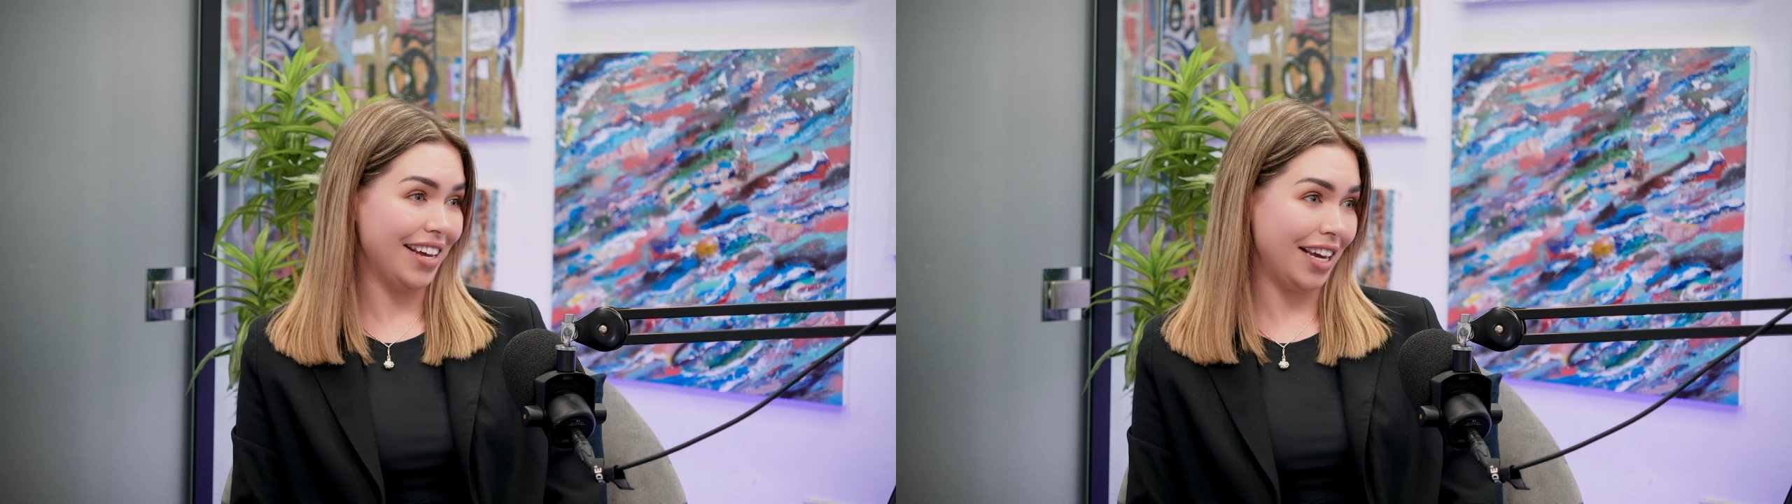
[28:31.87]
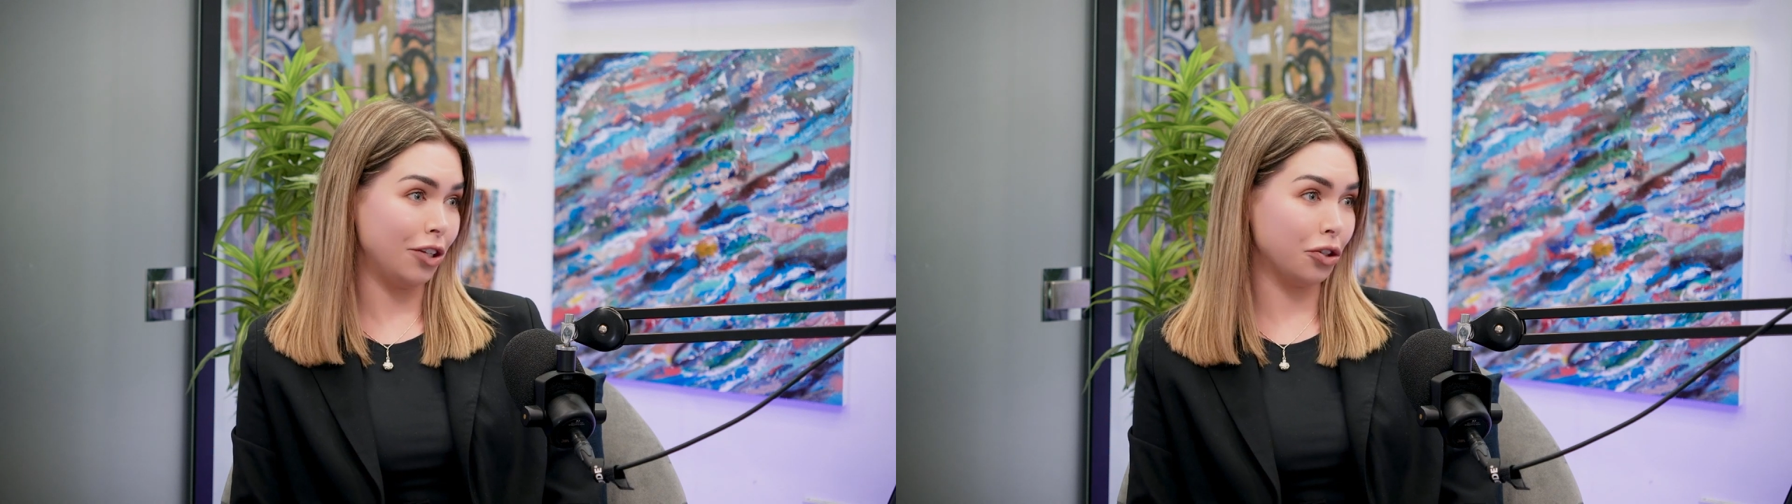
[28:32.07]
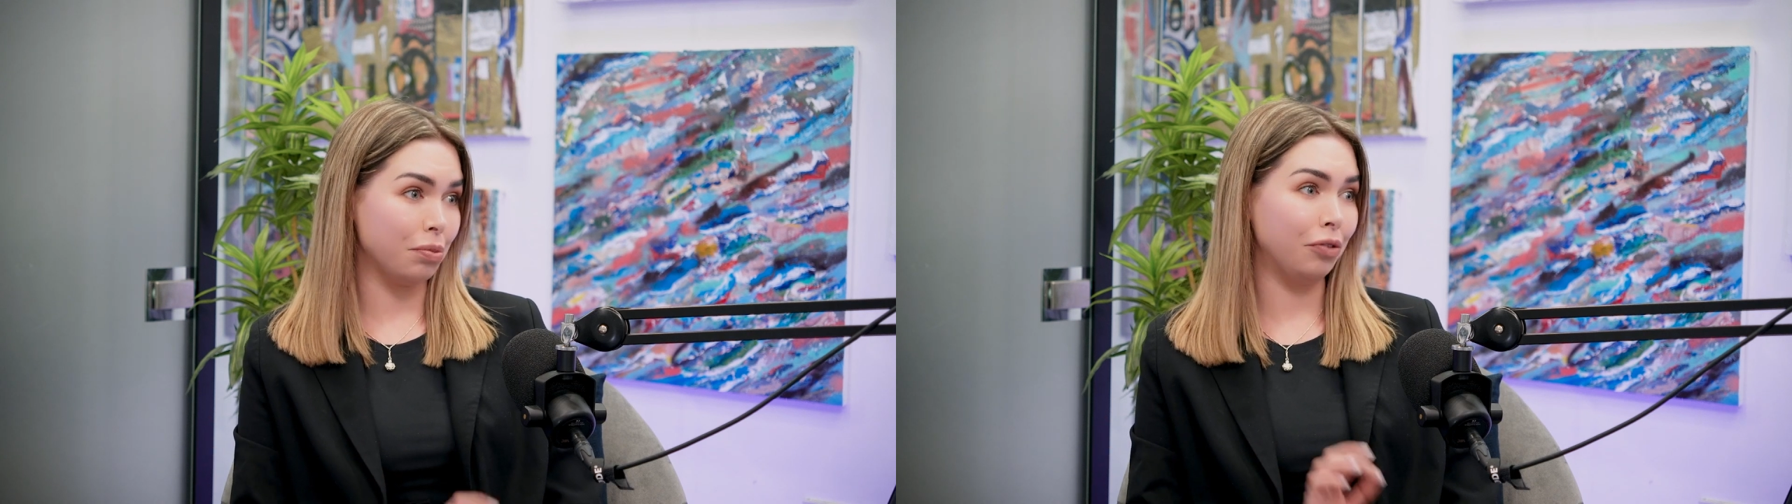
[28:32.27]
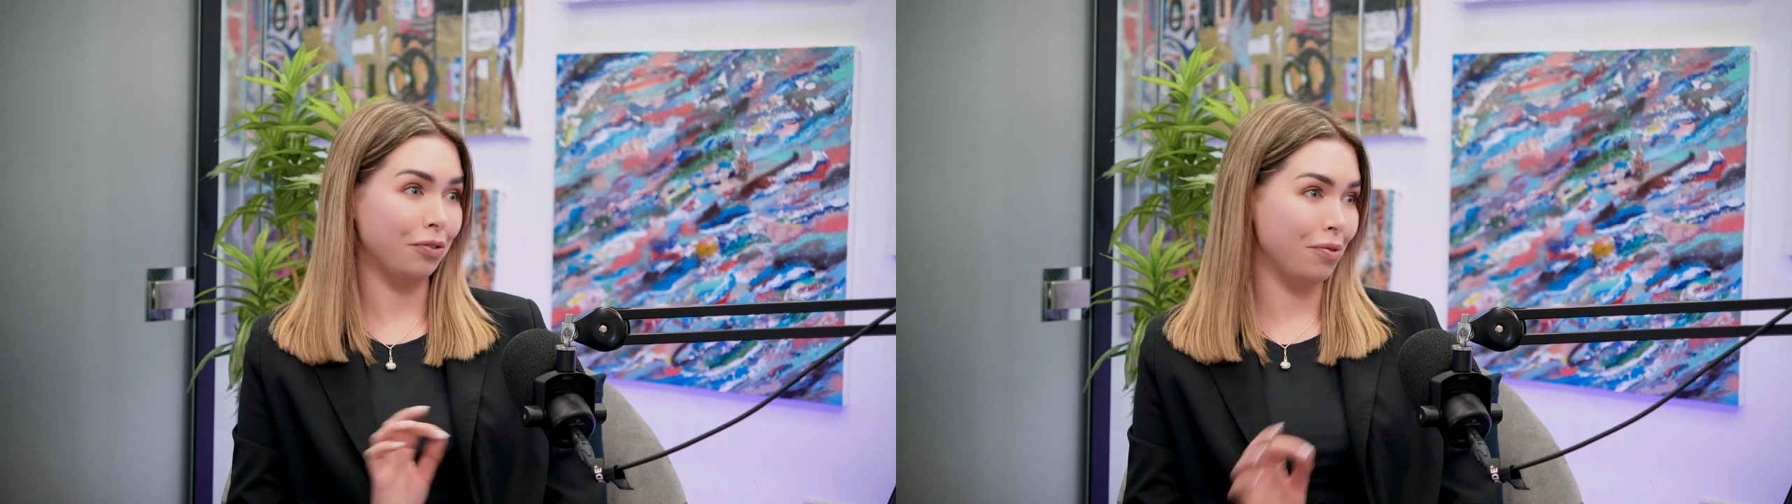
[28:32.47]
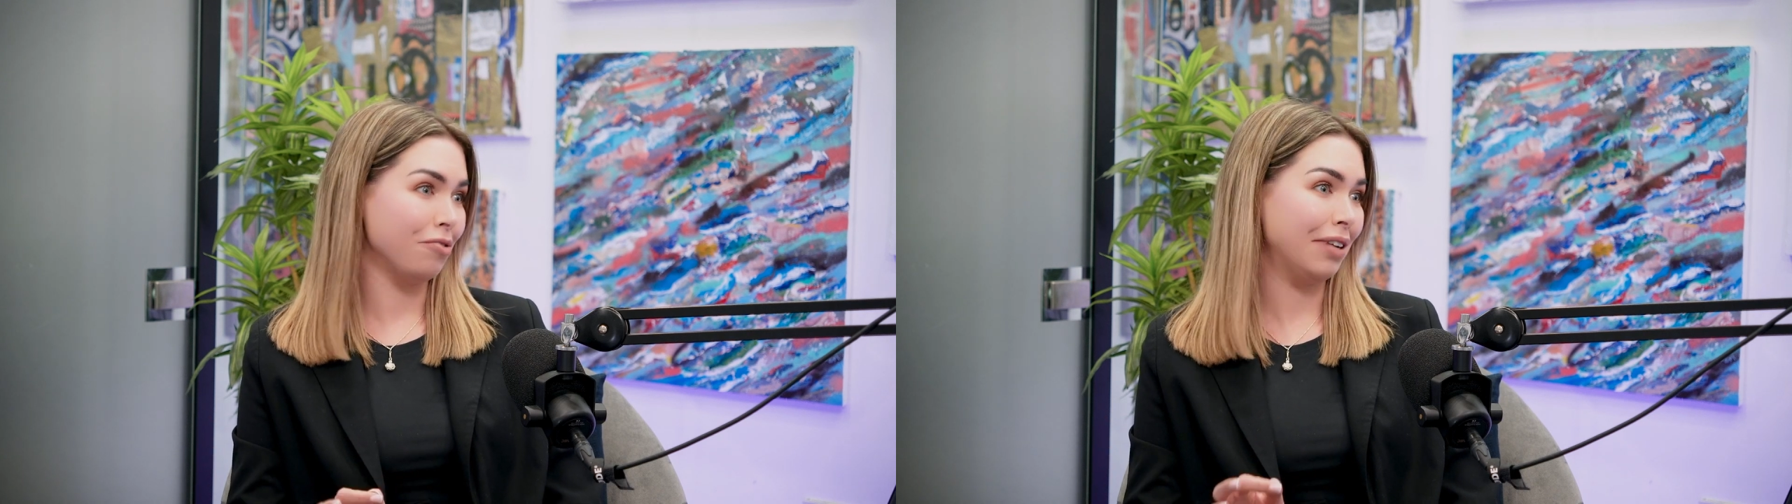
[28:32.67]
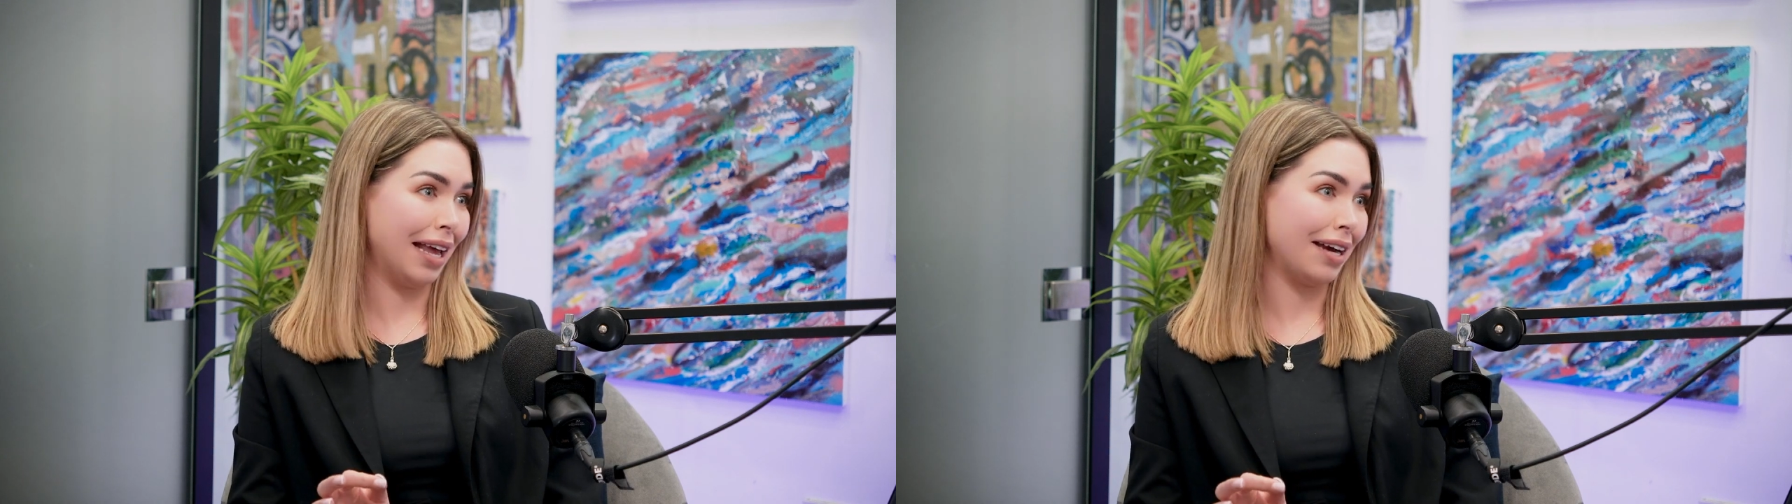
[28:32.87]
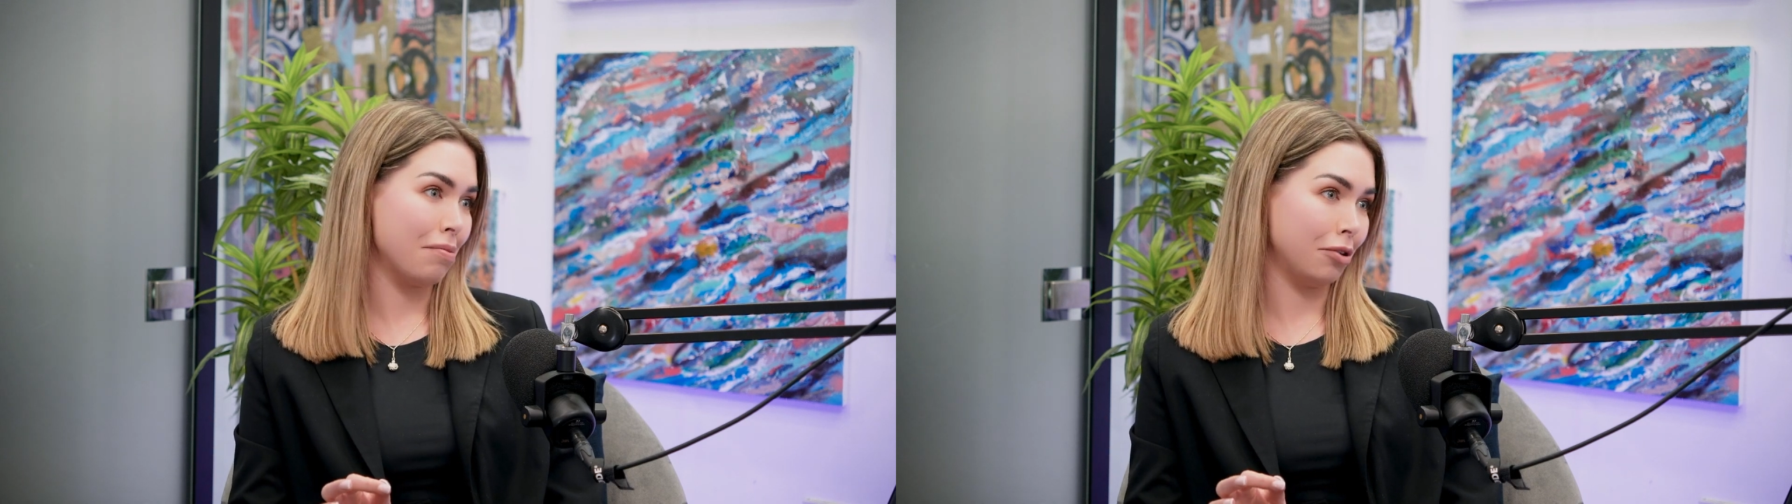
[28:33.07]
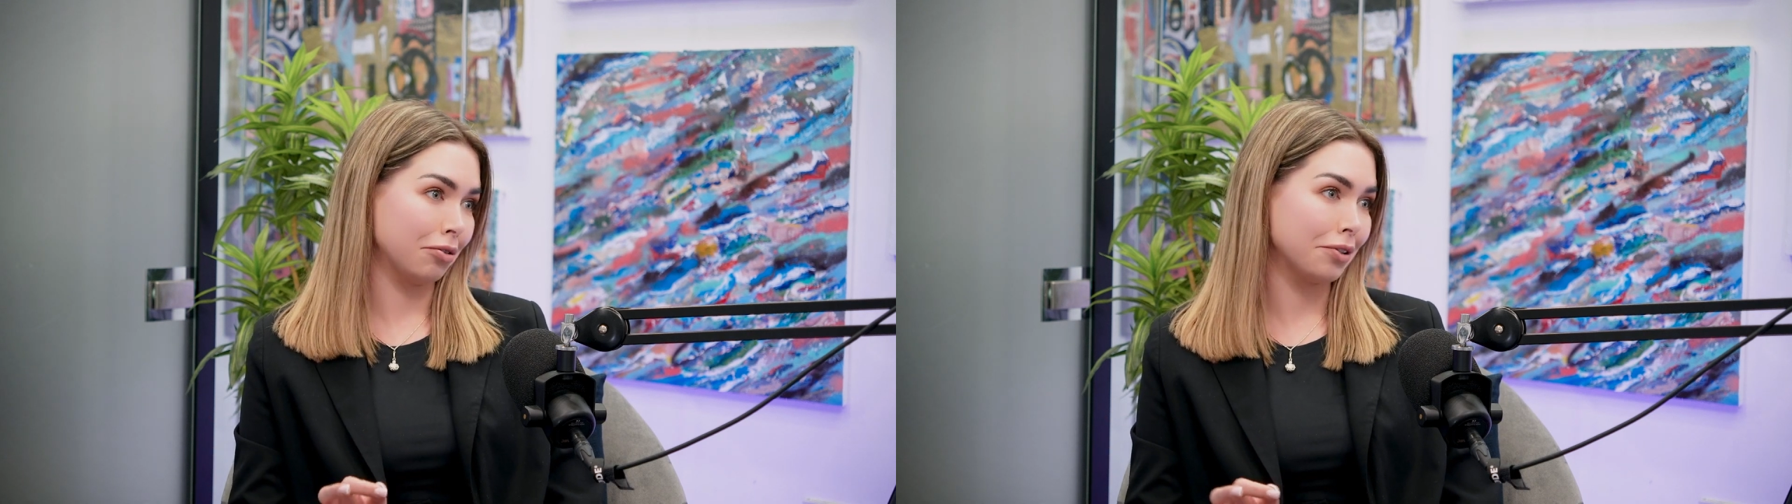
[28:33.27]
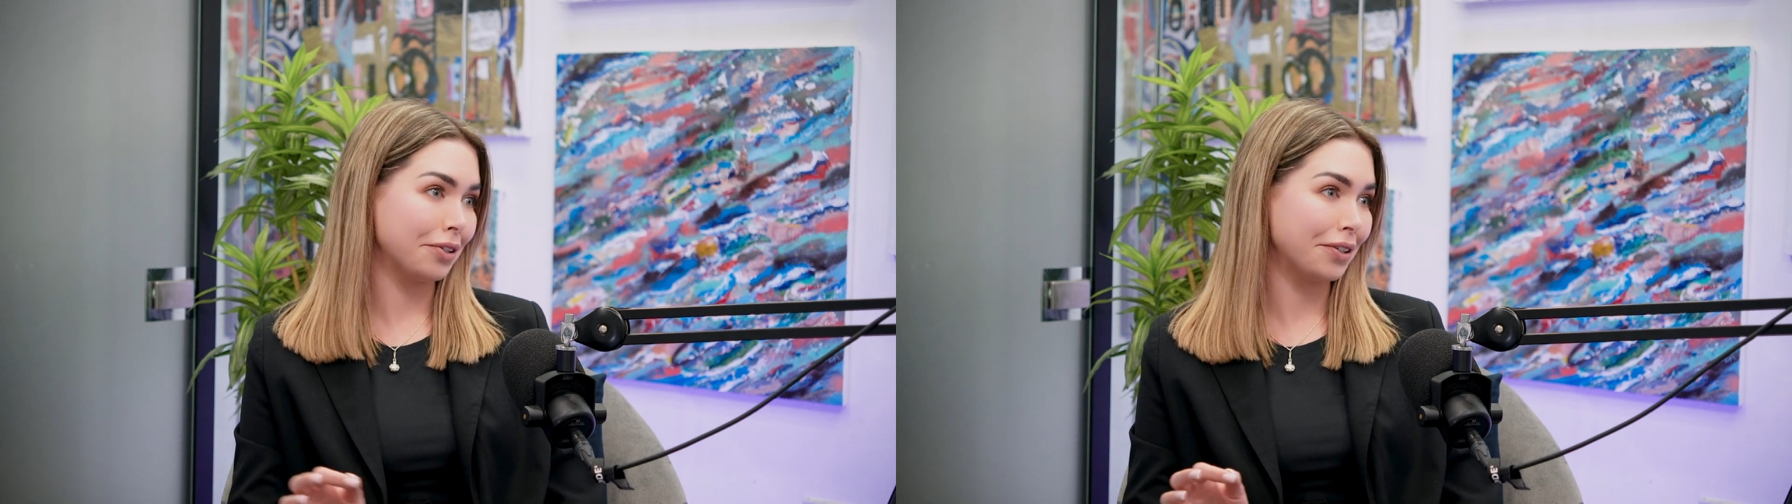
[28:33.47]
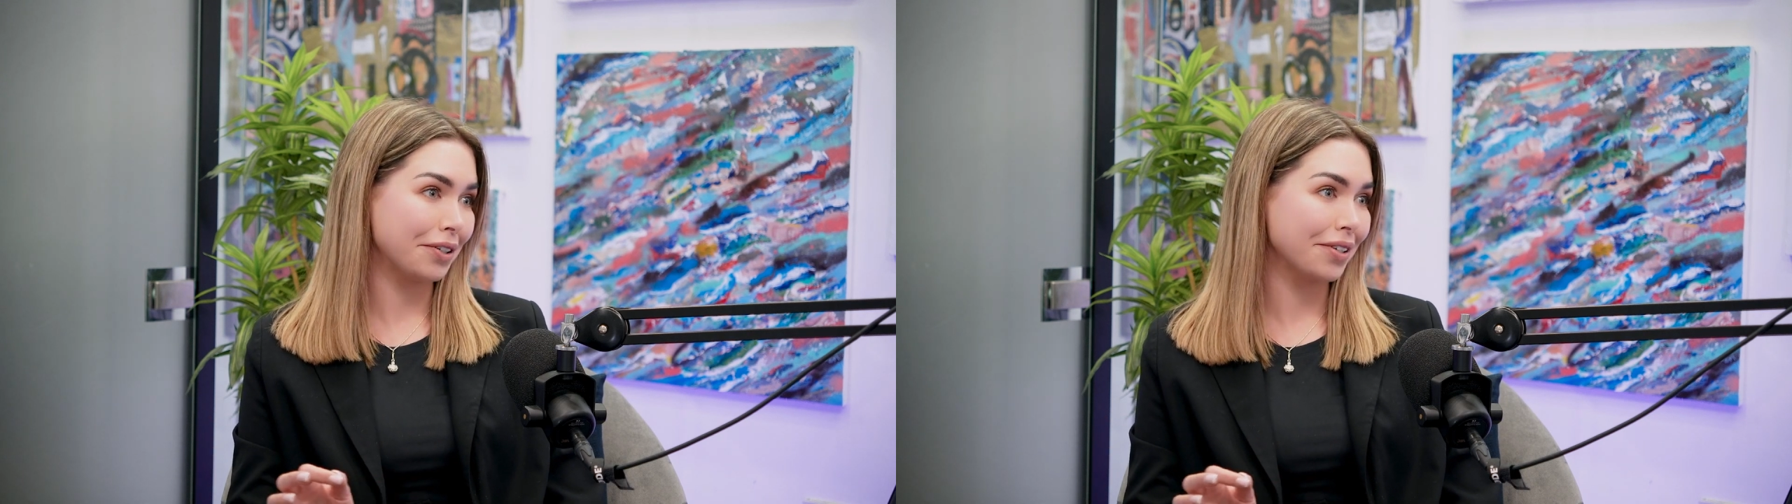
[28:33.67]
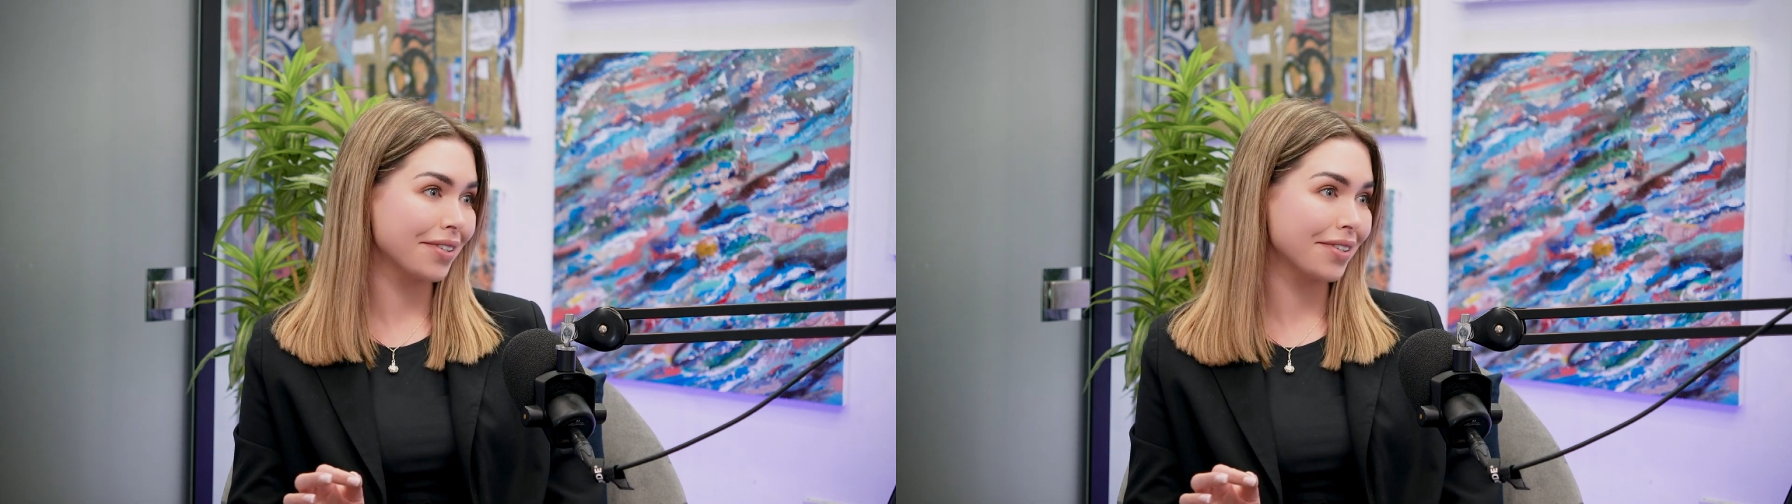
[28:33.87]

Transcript: it's coming from a reliable source.